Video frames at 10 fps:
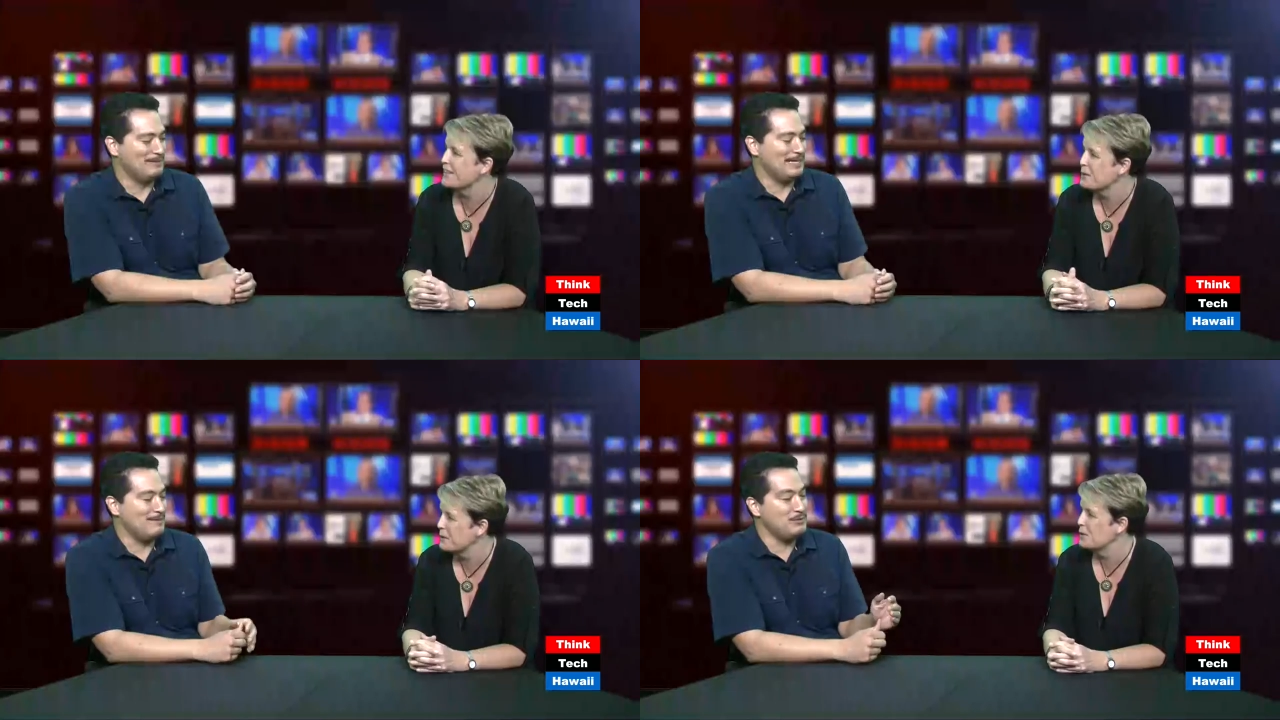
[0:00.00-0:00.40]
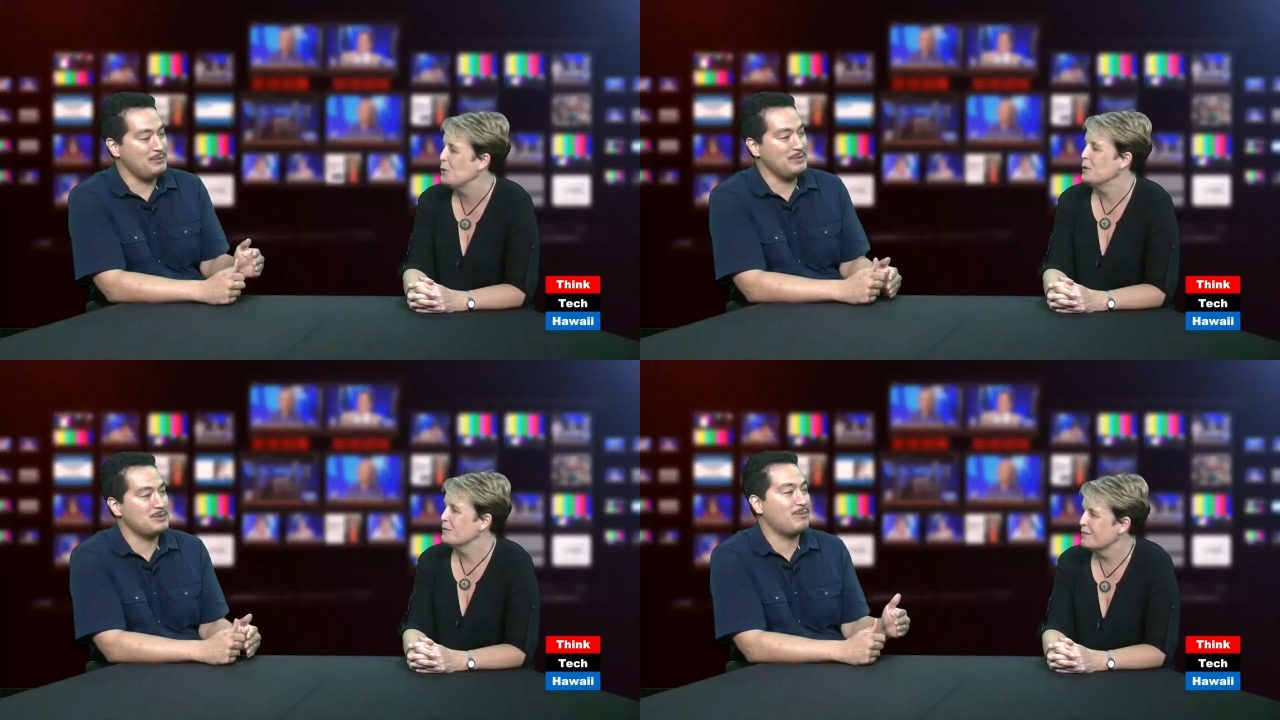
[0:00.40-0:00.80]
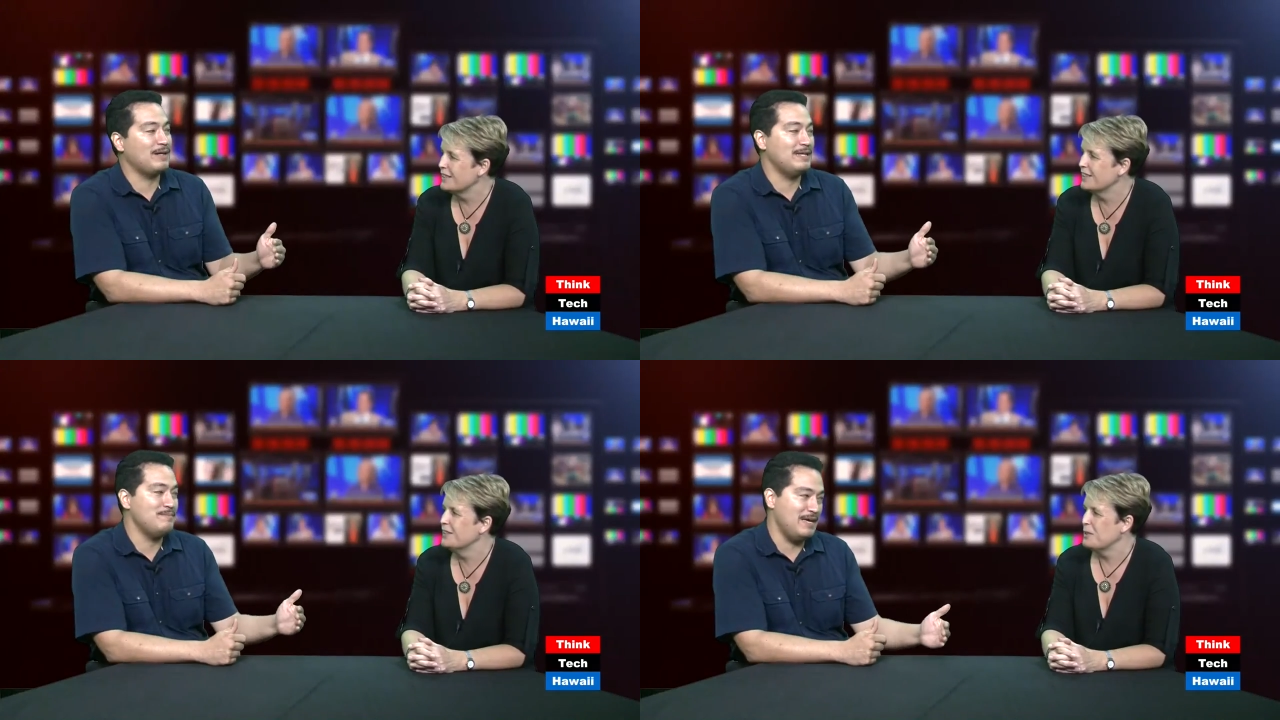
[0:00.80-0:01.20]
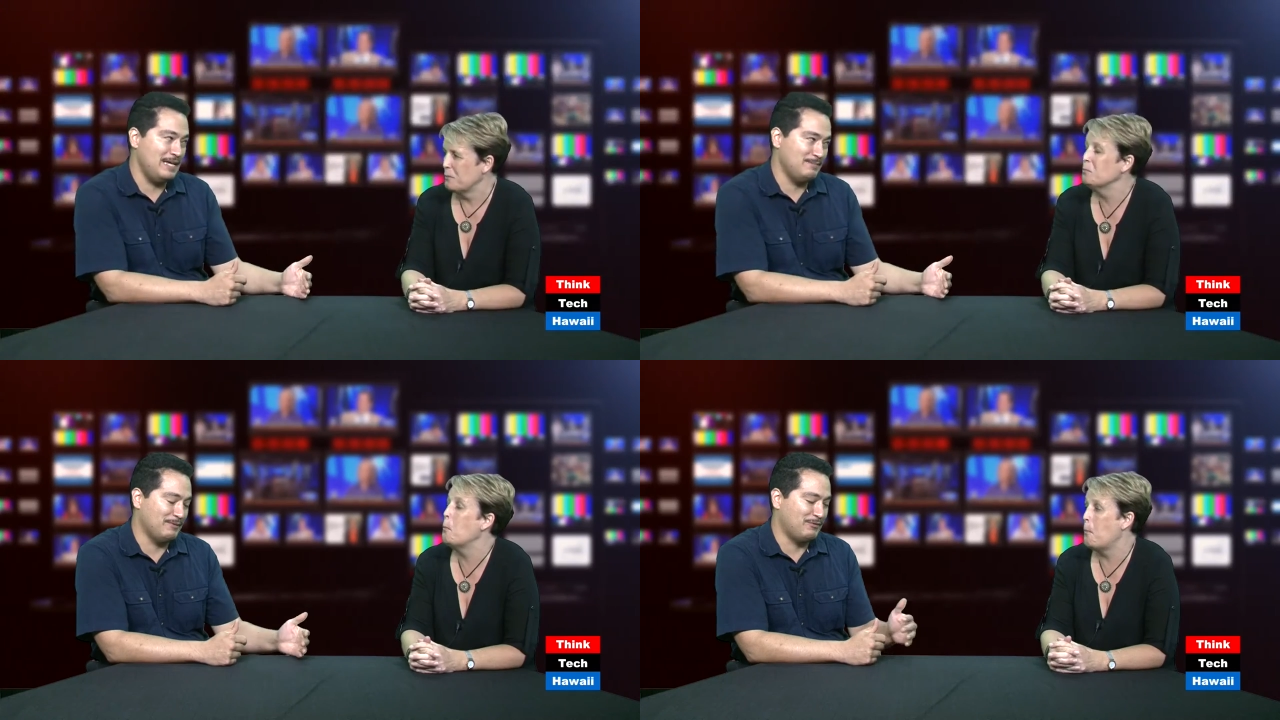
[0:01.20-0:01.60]
Speaker 1: but that yeah. movie was probably yeah. made
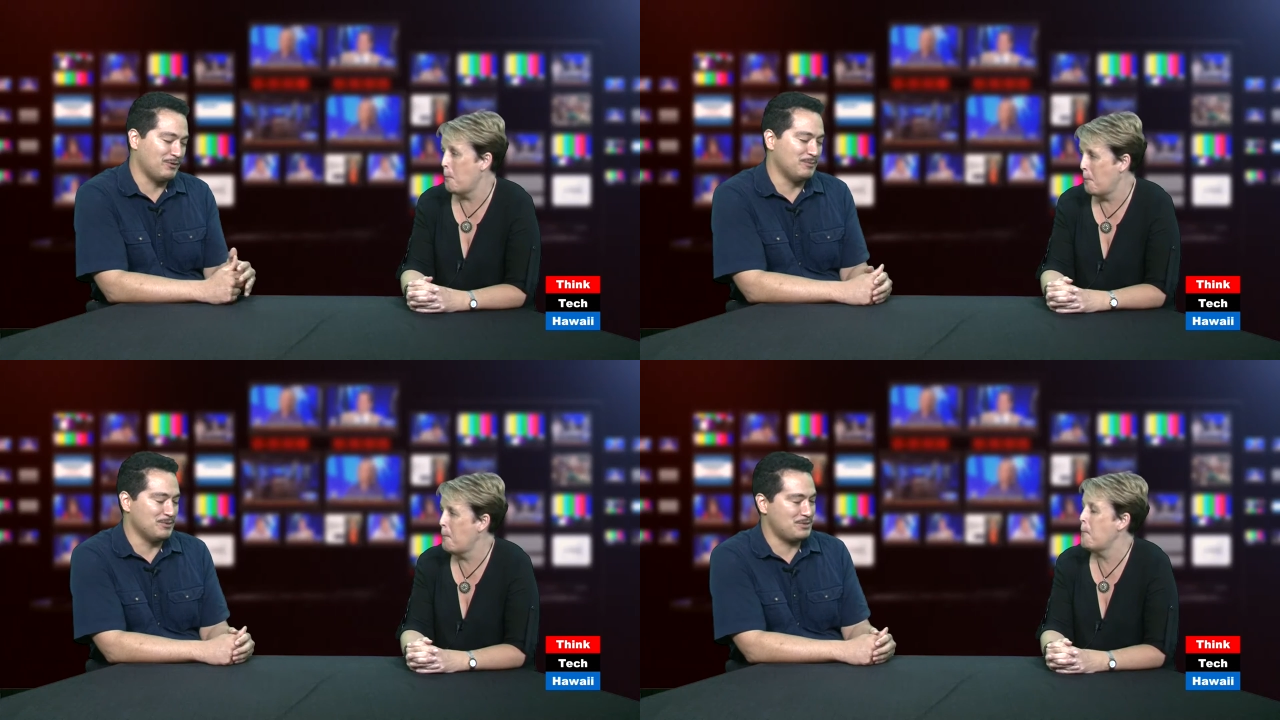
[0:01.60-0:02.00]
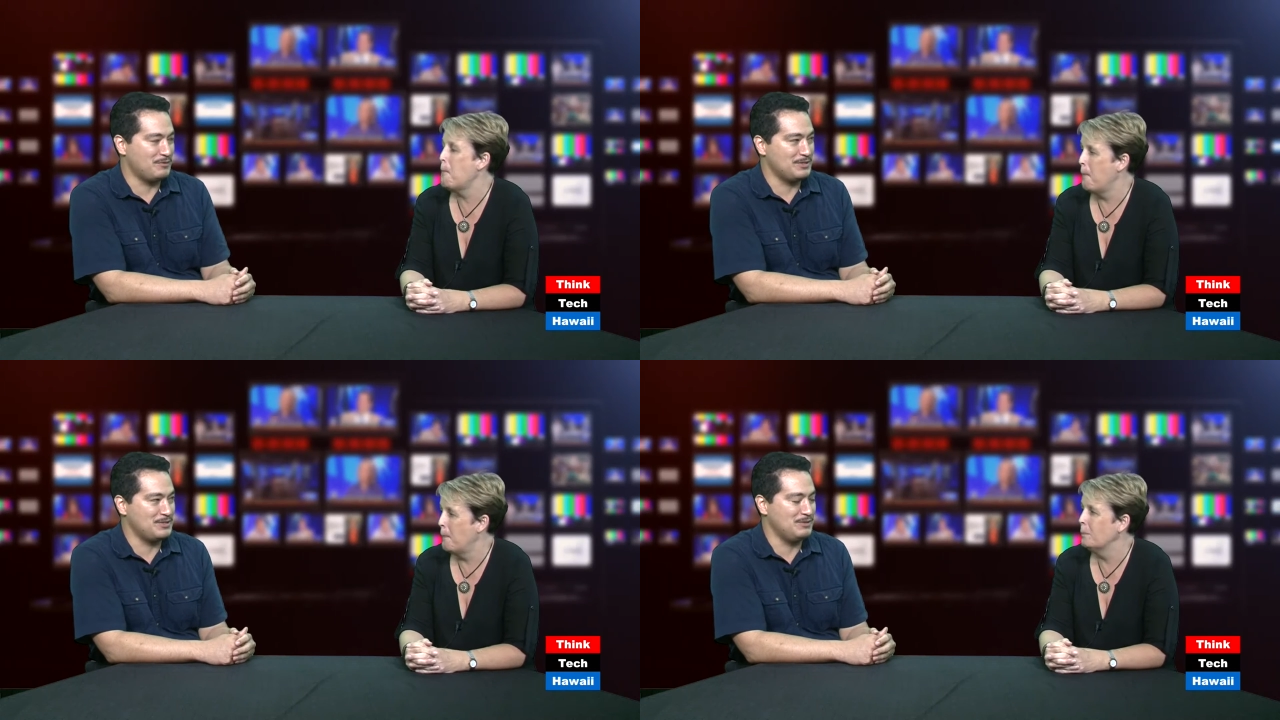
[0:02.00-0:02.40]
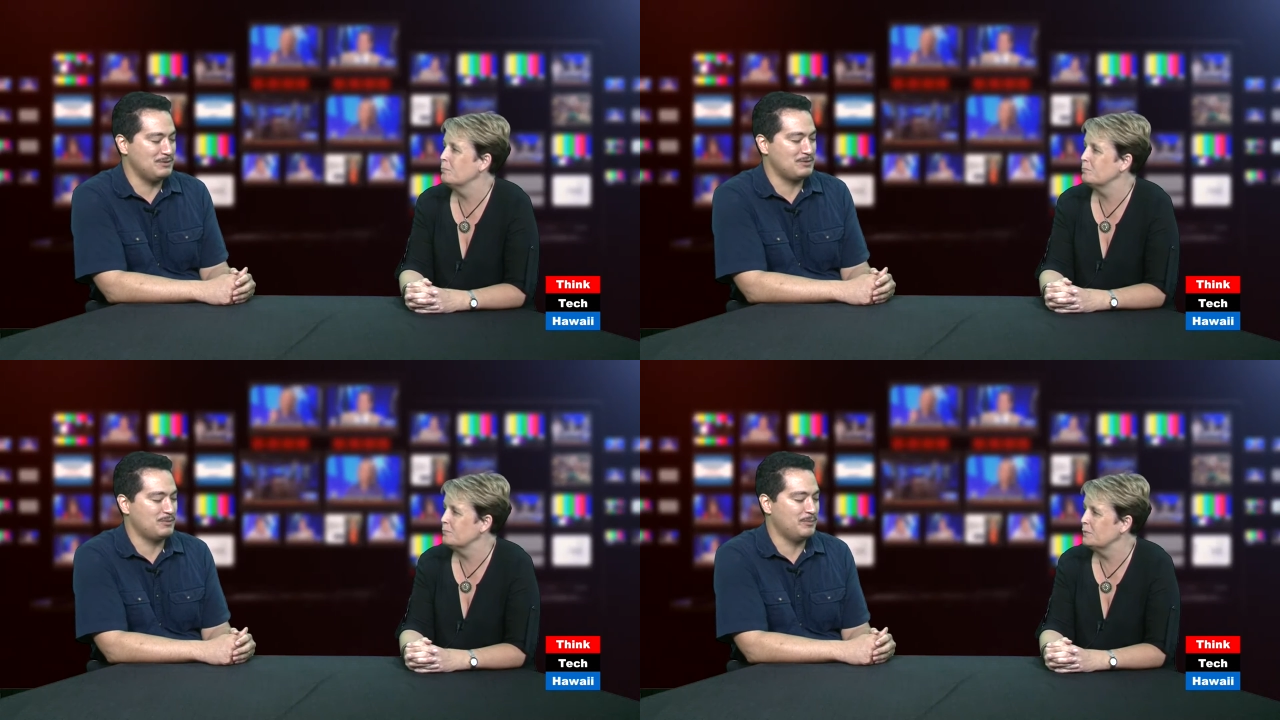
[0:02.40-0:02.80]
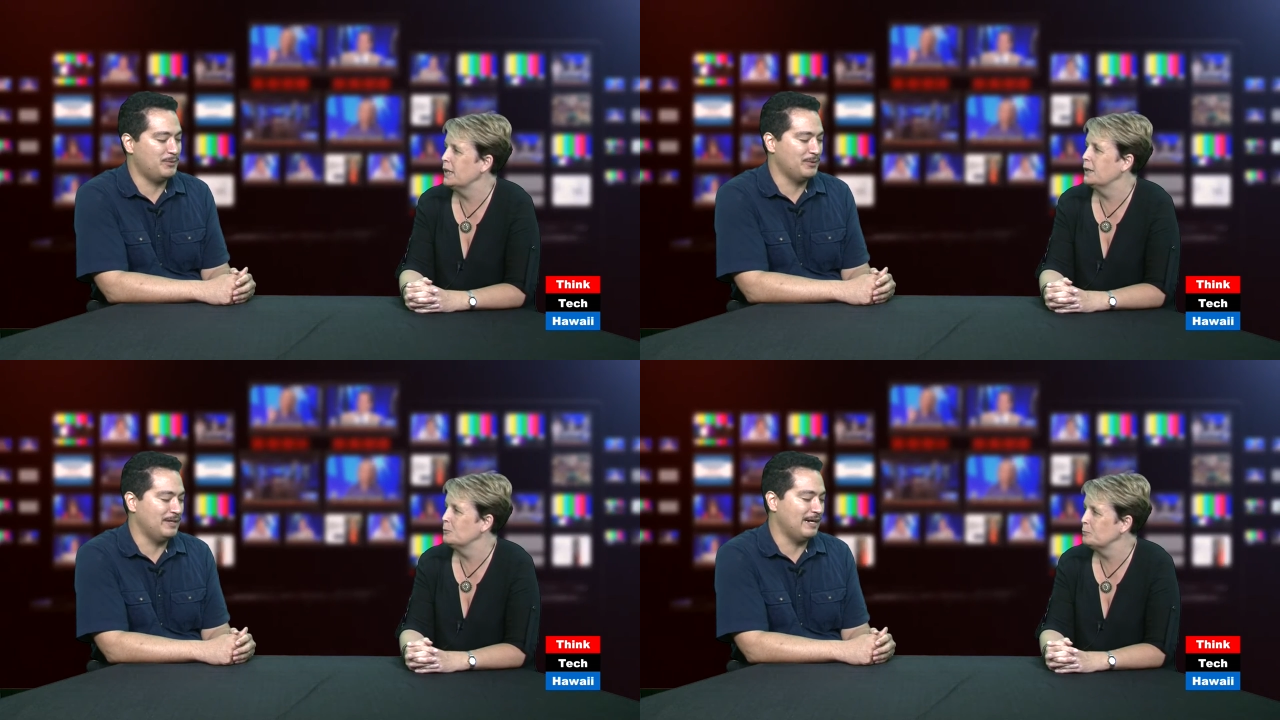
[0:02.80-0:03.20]
mm-hmm. before mm -hmm, most of mm -hmm. our mm-hmm. students were
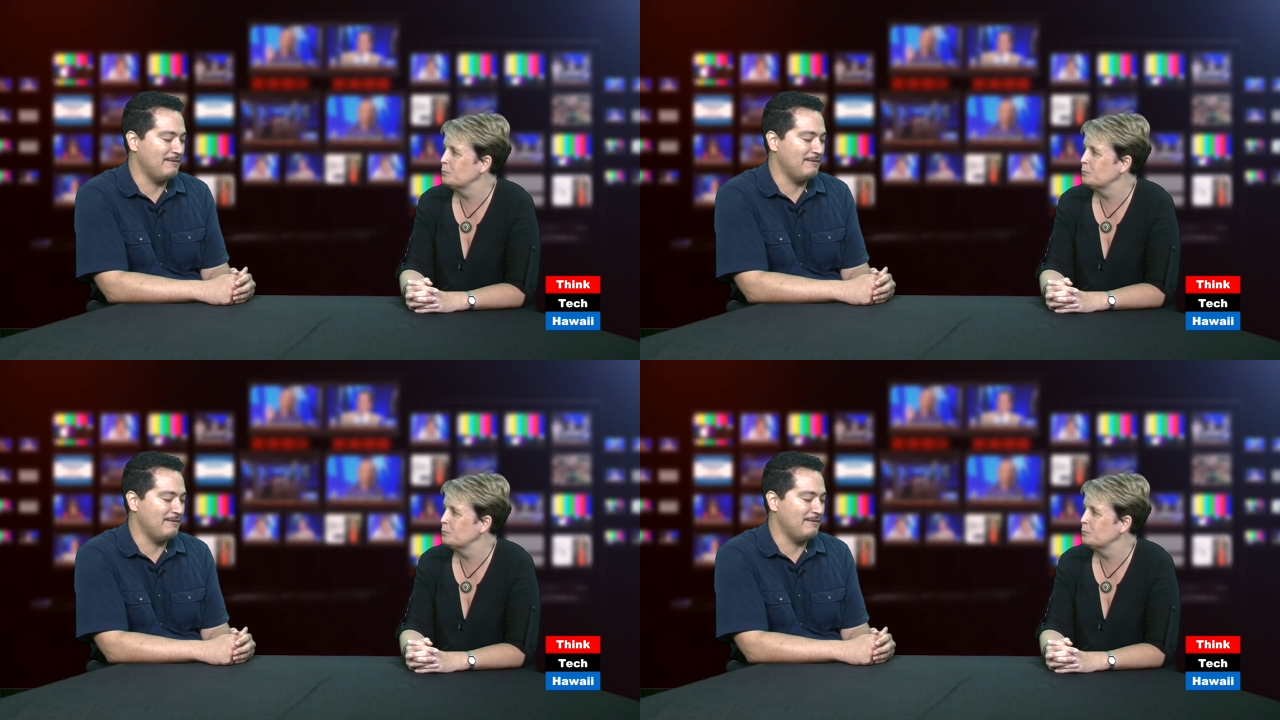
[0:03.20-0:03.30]
born. And I